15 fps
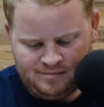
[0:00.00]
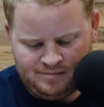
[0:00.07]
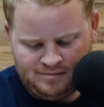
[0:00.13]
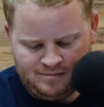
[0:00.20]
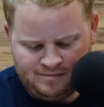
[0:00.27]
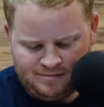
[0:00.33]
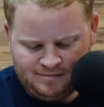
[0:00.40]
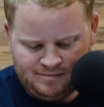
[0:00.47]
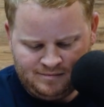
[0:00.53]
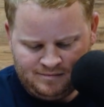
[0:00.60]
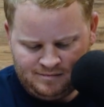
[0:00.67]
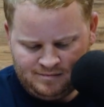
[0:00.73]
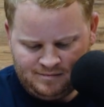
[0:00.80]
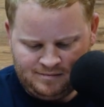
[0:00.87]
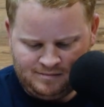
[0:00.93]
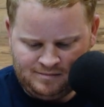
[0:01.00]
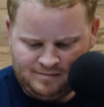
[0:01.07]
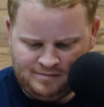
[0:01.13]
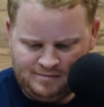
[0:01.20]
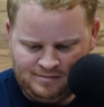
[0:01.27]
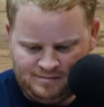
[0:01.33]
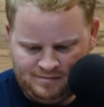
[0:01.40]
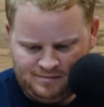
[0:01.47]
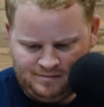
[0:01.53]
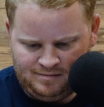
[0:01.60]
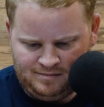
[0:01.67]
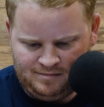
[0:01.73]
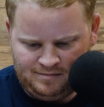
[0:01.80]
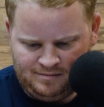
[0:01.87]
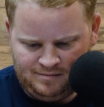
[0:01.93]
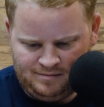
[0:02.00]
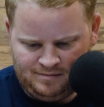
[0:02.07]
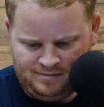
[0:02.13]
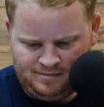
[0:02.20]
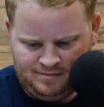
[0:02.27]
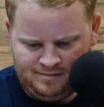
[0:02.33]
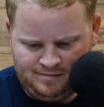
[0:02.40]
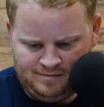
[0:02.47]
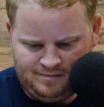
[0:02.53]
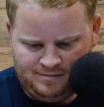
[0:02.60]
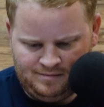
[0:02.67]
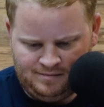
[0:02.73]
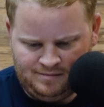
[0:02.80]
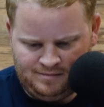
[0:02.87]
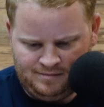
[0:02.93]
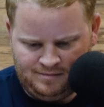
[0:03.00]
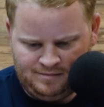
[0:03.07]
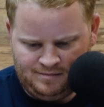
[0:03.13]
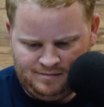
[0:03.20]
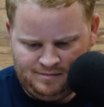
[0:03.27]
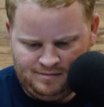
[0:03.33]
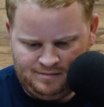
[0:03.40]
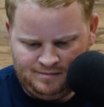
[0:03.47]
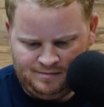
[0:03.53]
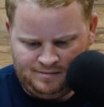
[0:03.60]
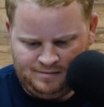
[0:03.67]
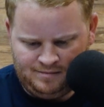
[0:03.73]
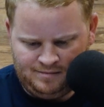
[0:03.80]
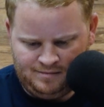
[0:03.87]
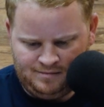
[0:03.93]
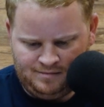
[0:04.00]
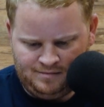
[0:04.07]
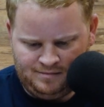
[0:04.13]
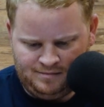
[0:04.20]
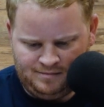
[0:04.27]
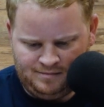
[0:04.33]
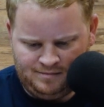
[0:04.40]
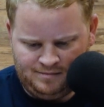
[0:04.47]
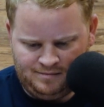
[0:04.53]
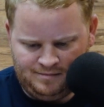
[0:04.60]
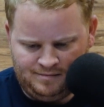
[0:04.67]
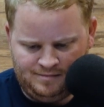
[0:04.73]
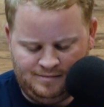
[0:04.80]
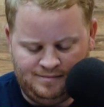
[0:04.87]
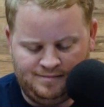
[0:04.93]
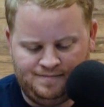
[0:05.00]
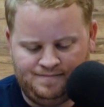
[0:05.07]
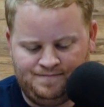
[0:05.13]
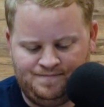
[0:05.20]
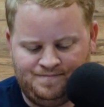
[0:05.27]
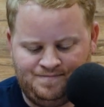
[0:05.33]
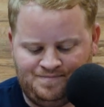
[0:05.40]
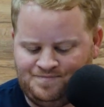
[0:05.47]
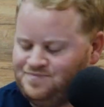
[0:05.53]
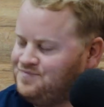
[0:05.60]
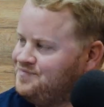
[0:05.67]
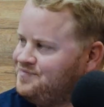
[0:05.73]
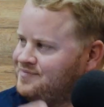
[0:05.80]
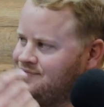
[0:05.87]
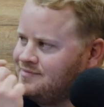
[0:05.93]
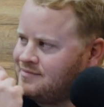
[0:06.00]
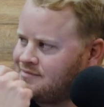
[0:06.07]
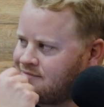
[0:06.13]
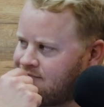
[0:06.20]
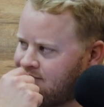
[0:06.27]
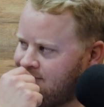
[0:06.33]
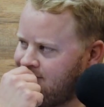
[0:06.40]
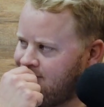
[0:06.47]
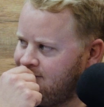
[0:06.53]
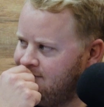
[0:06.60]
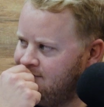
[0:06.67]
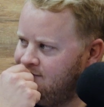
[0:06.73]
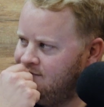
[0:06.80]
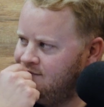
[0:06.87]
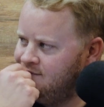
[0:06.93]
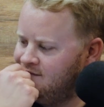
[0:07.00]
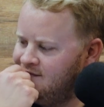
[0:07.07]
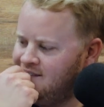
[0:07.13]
(silent)